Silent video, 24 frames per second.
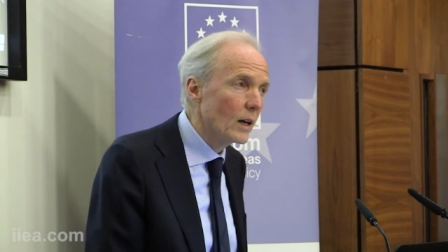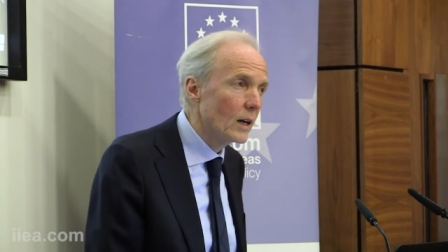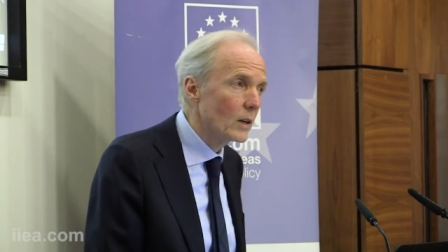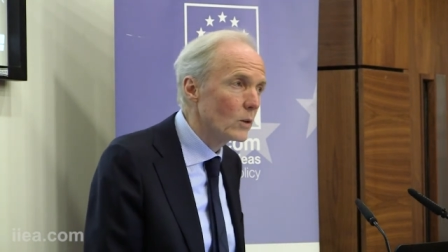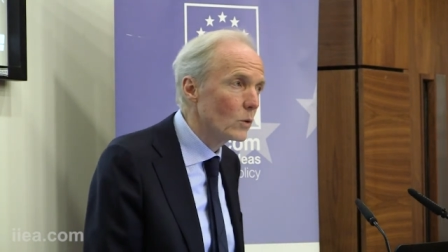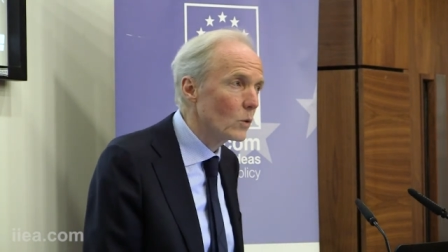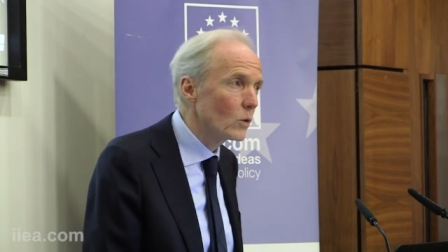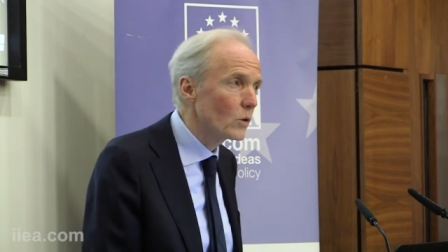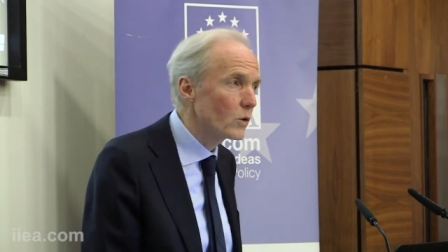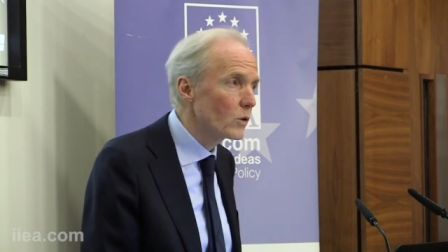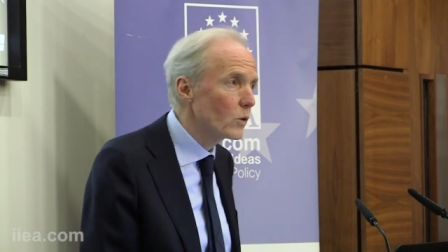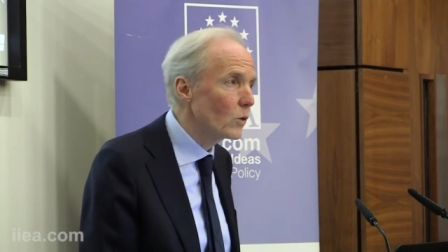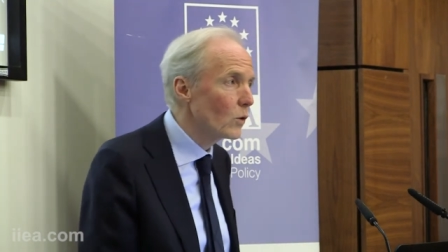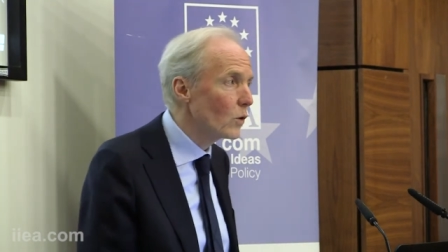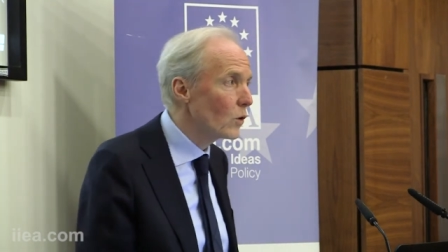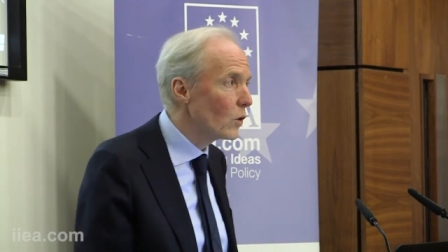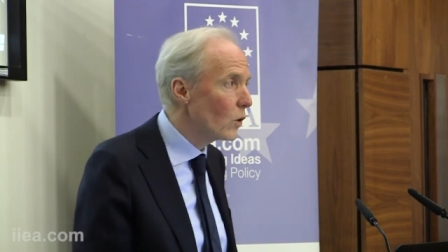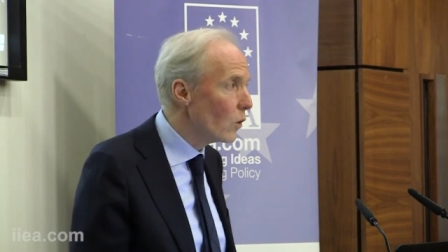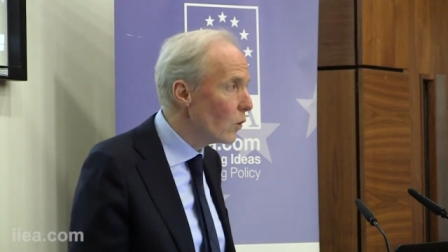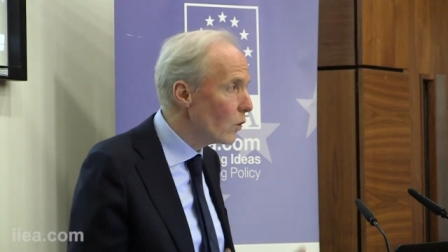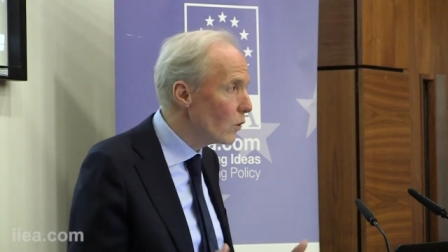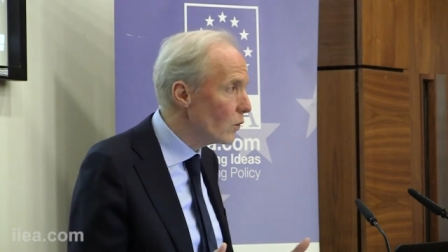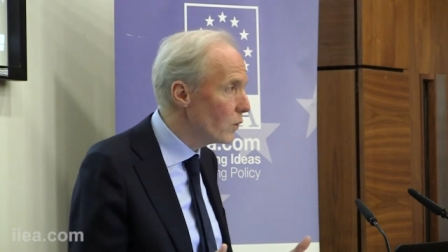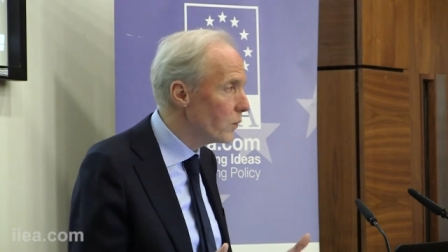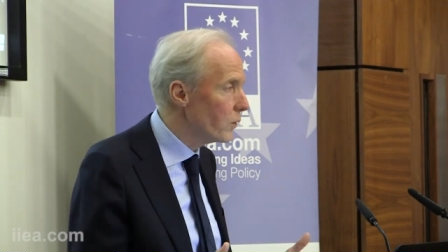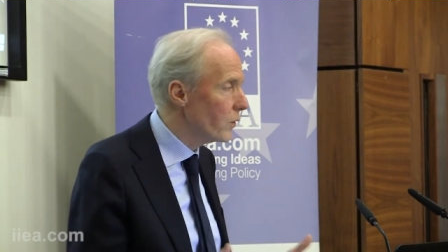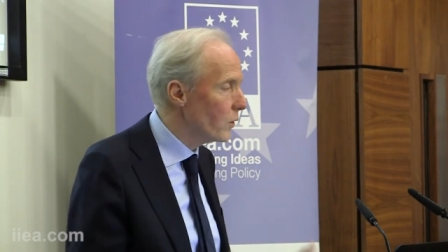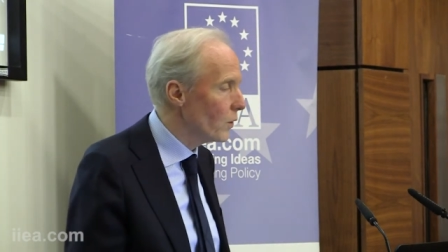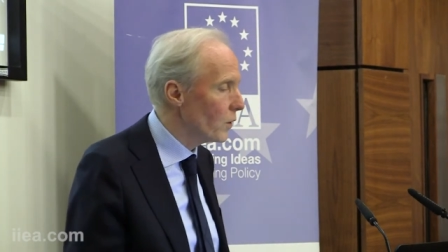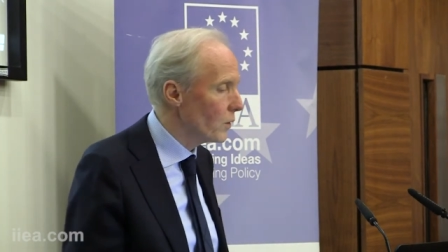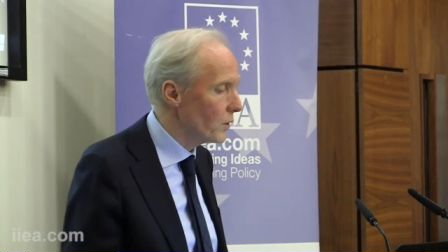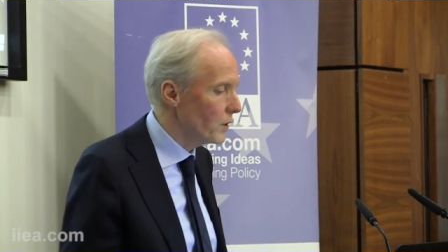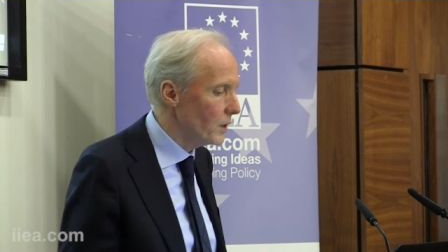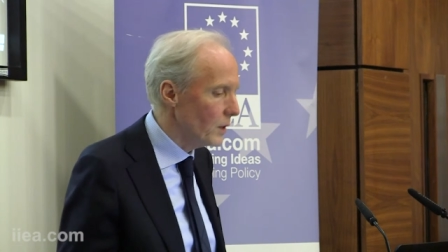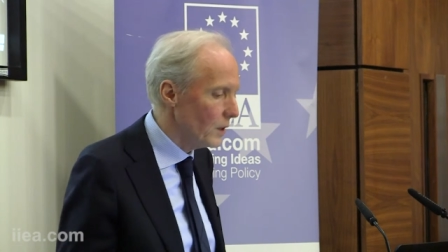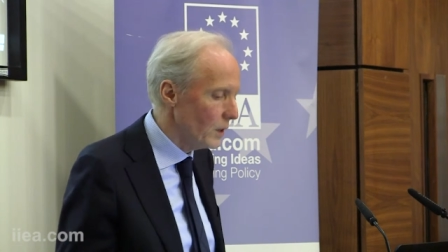and also call
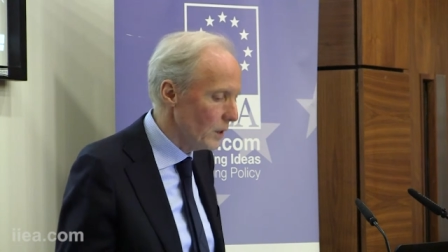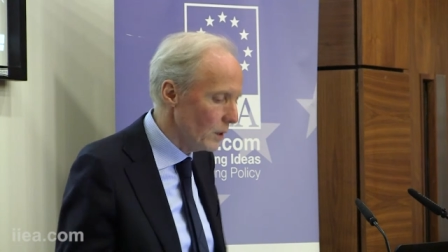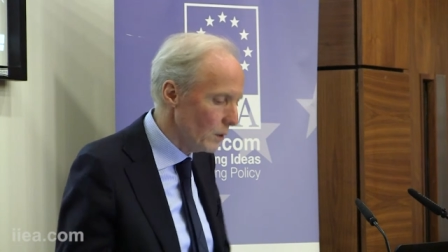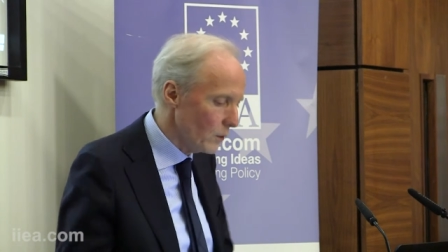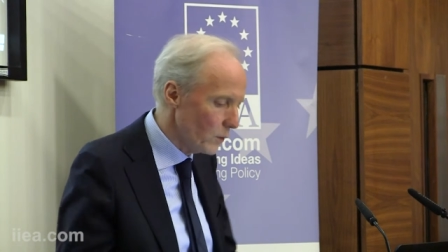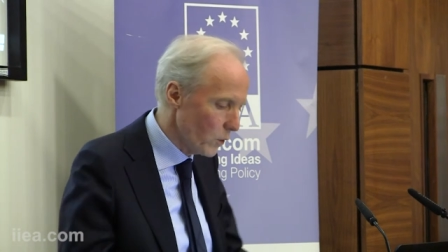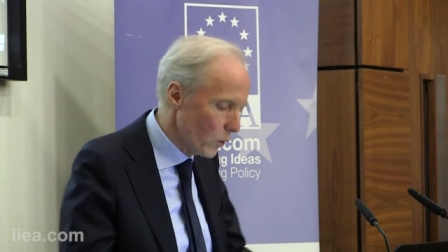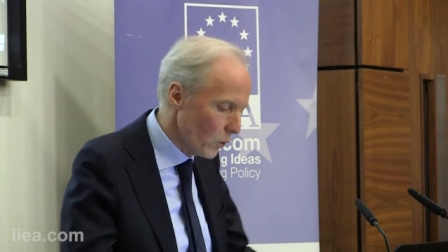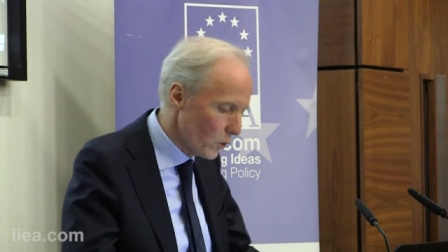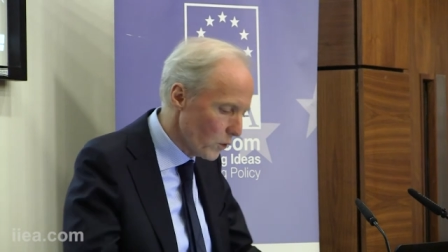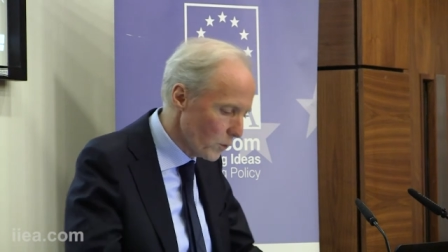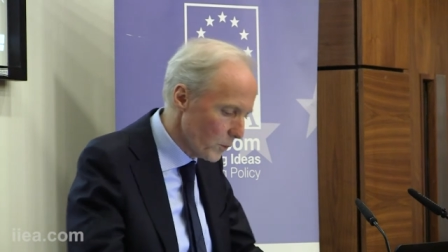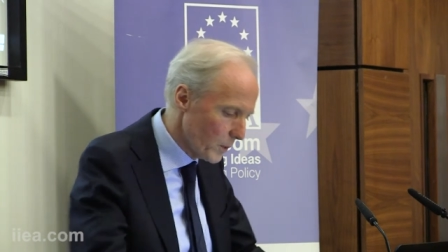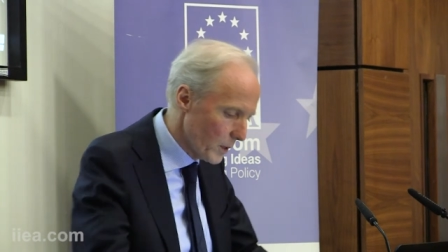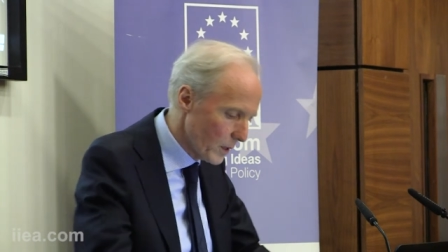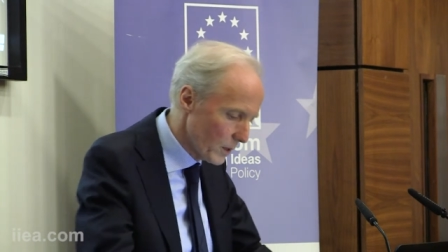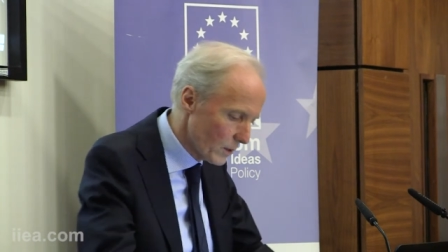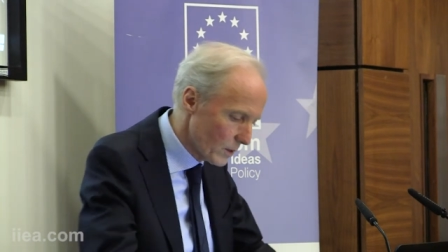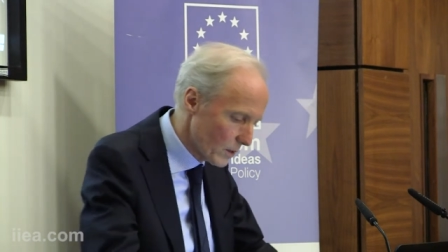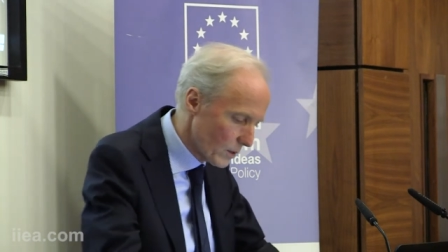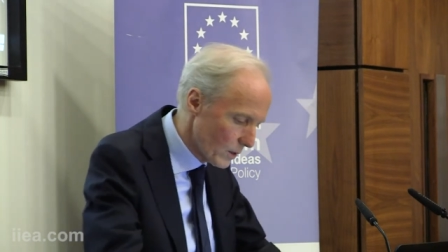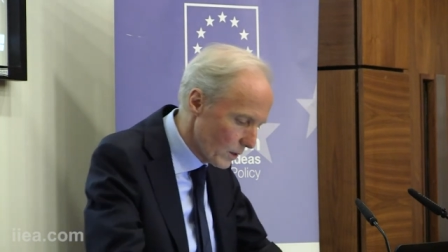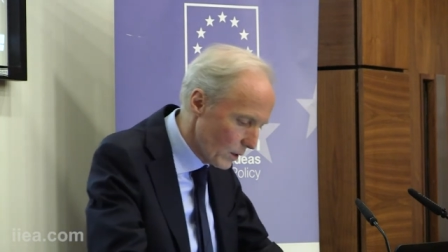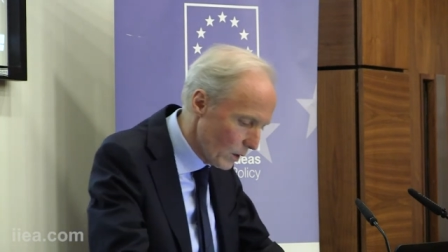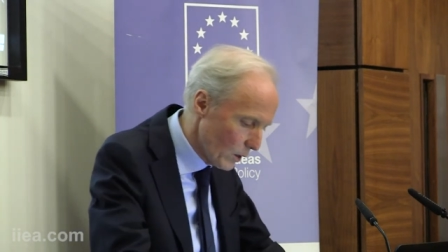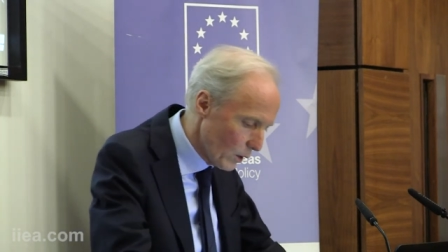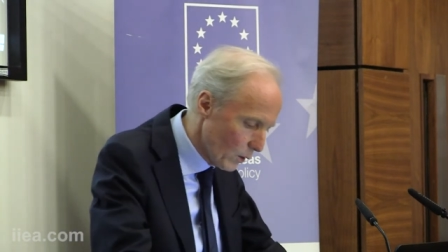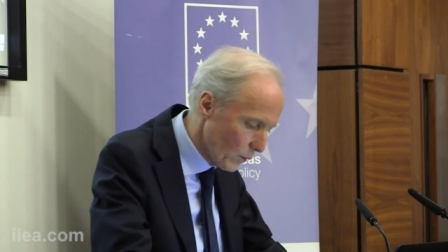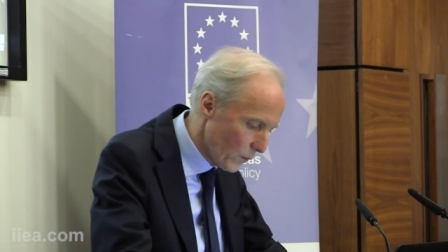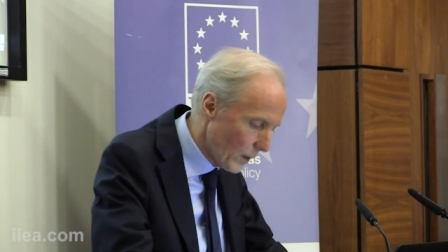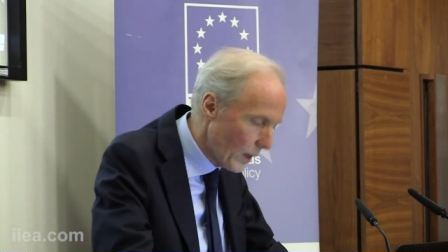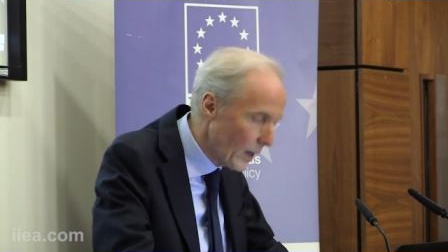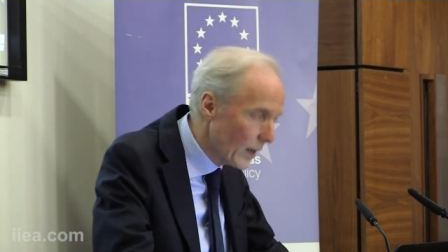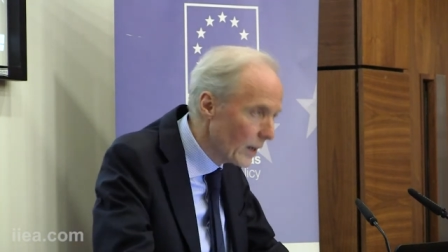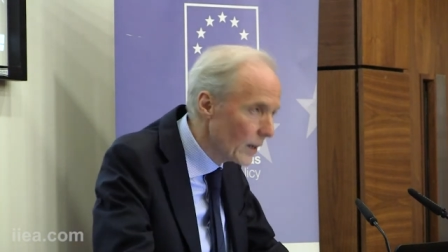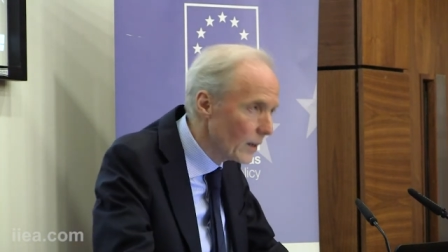for the involvement
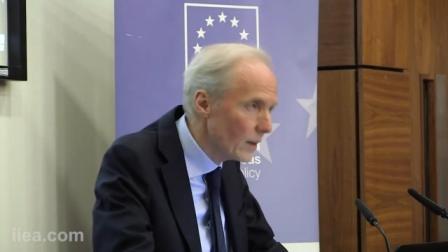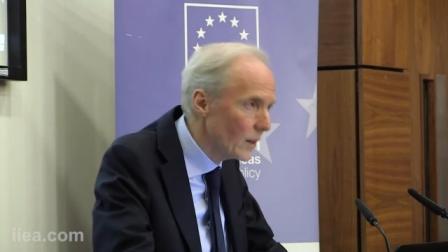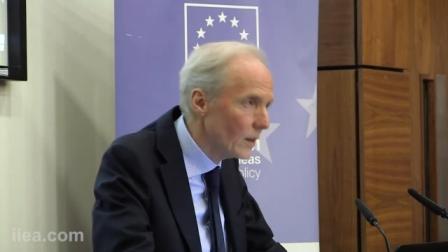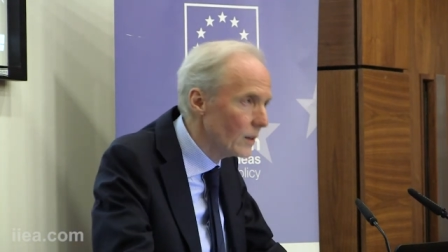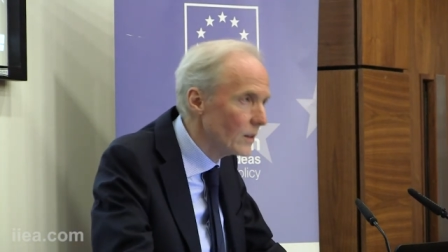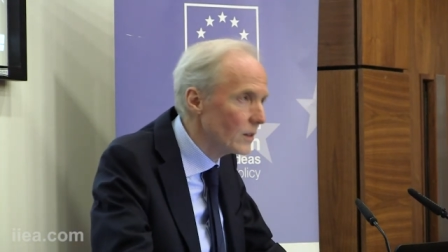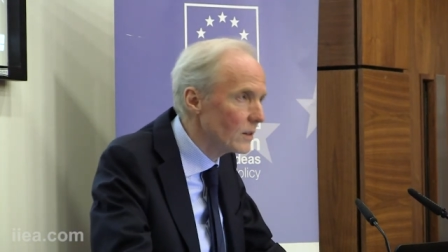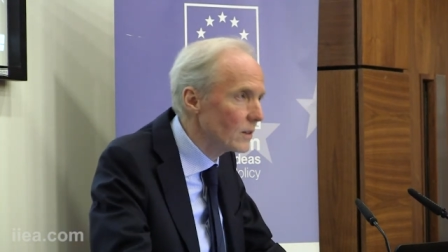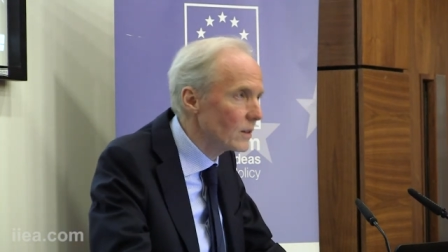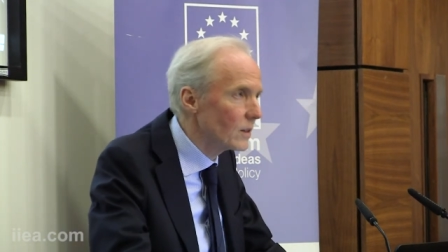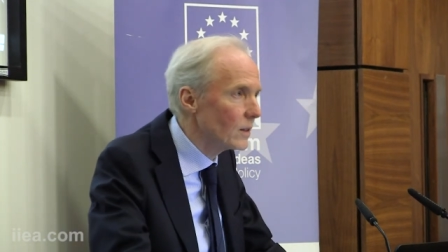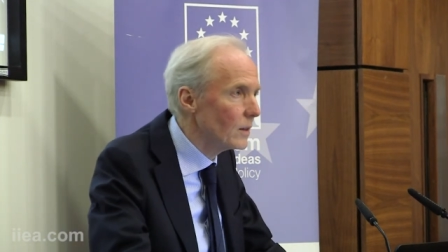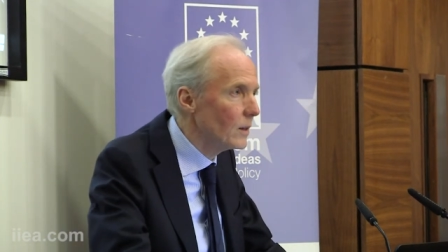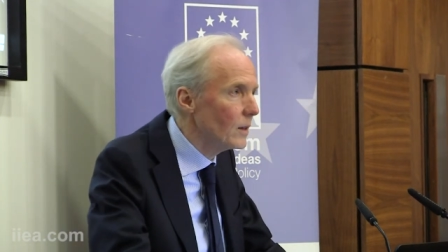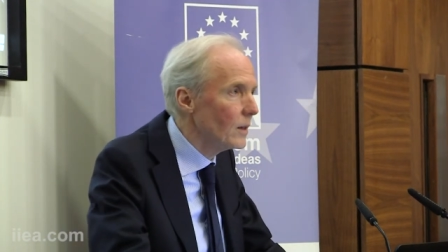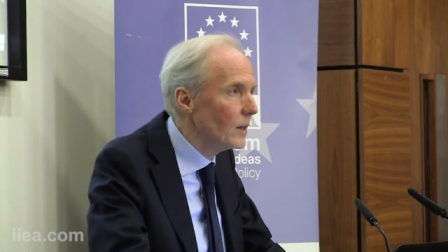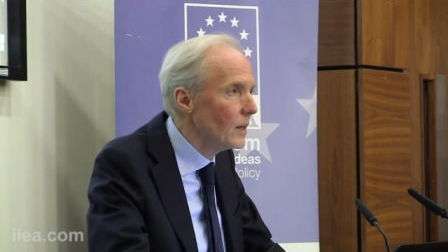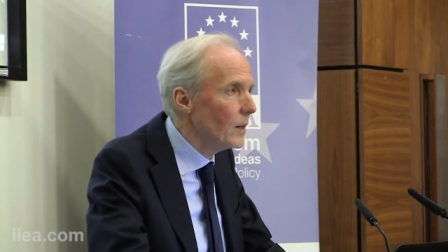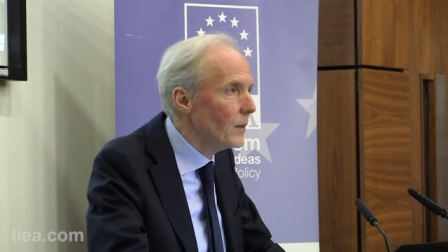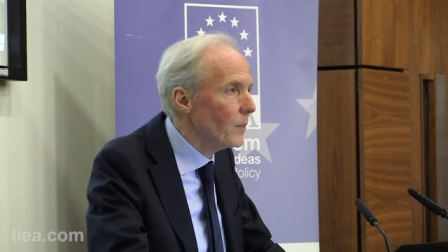of Ireland